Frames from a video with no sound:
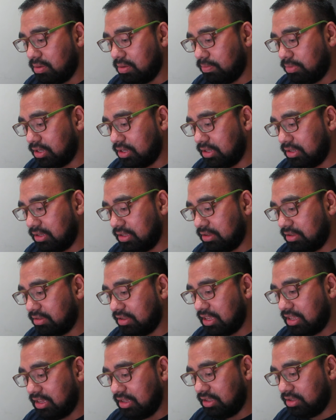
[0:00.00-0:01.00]
But in this
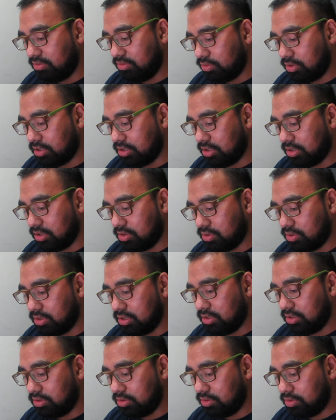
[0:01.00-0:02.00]
case, we're
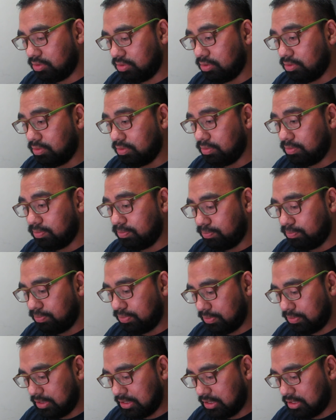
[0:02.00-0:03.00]
going to
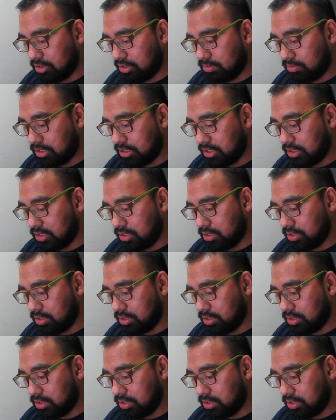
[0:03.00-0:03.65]
Panama.